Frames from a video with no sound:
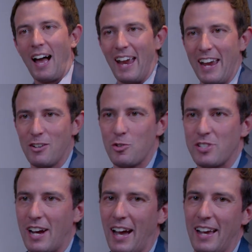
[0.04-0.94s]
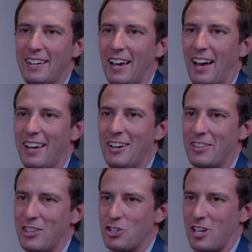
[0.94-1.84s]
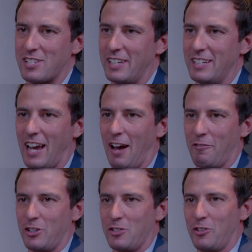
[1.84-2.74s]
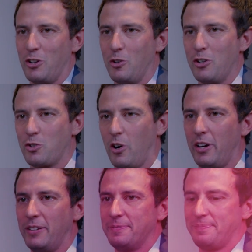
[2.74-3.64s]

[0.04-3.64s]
Hi, Andrew Stein uh, here at the Just Lead Conference for New Detroit.